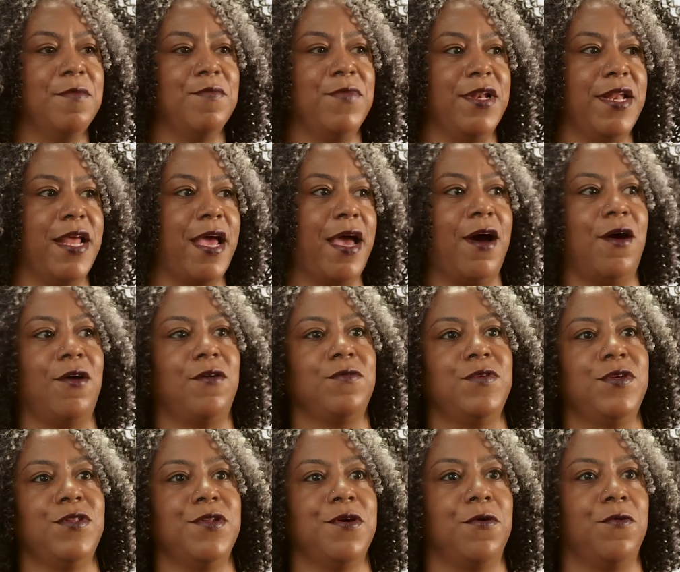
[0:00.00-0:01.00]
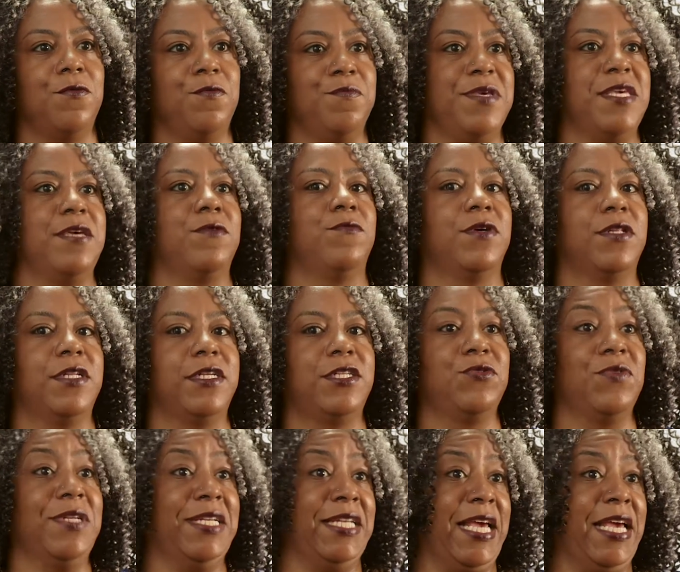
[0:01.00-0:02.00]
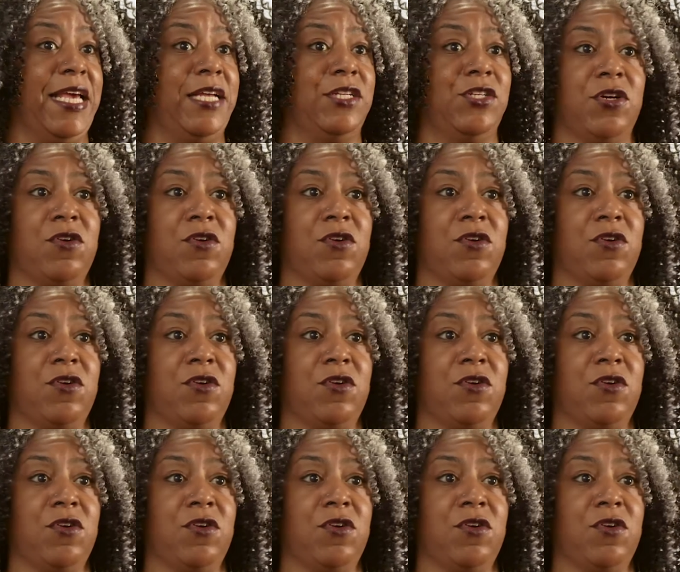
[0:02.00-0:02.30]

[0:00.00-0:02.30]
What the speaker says: But now, being willing to engage